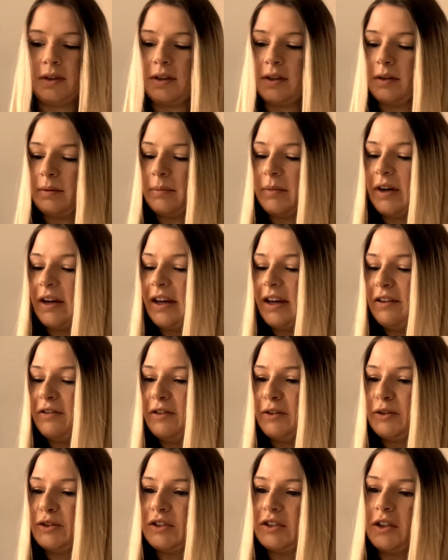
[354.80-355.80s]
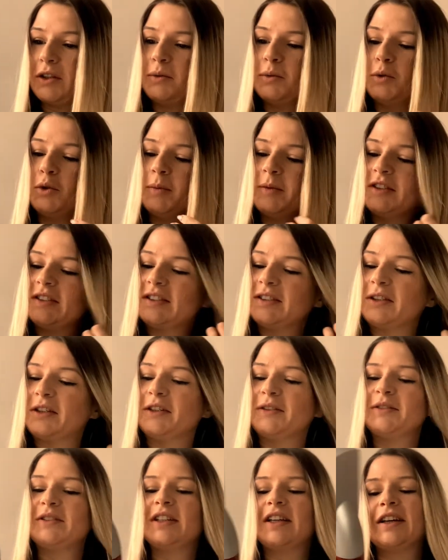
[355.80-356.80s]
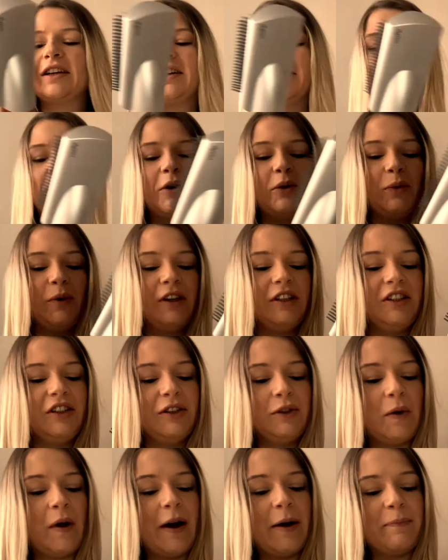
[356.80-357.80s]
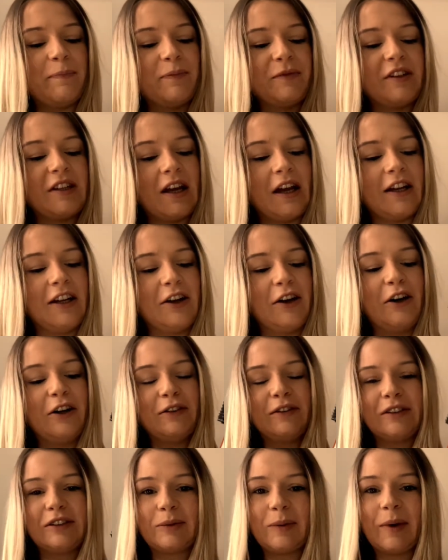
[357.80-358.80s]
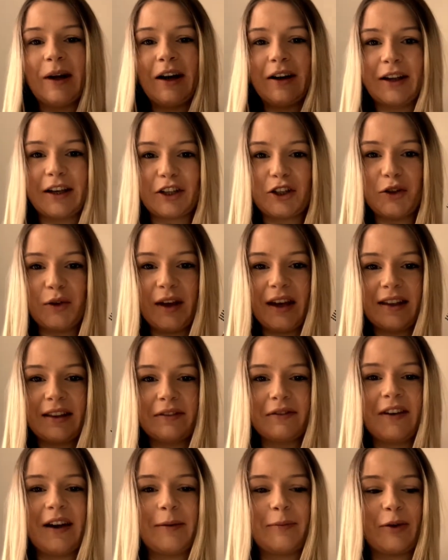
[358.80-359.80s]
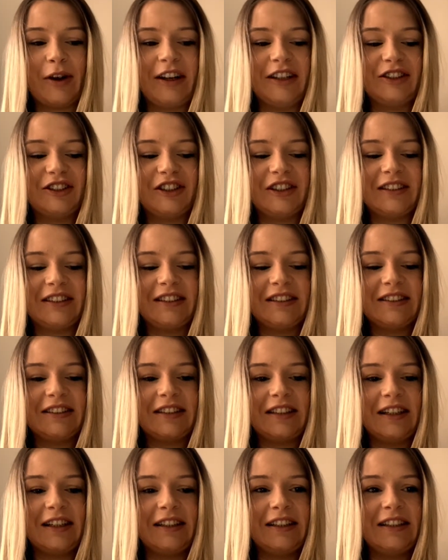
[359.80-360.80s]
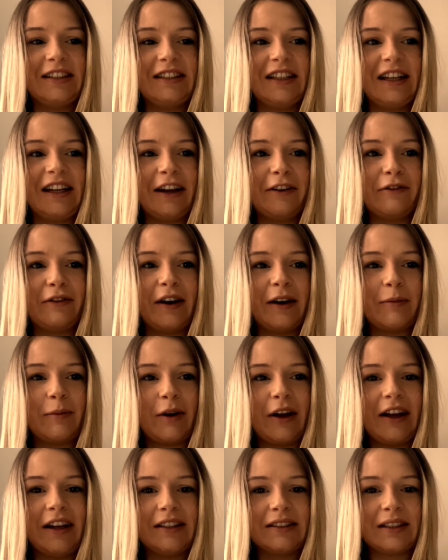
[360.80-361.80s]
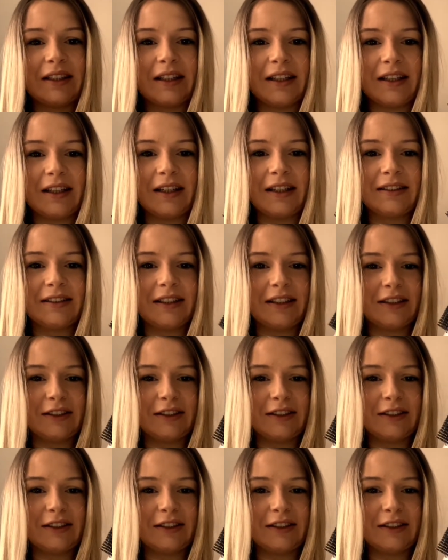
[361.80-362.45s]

My hair feels so warm and soft. When you turn it off as well, like you hear the vibration inside, it like vibrates and then like turns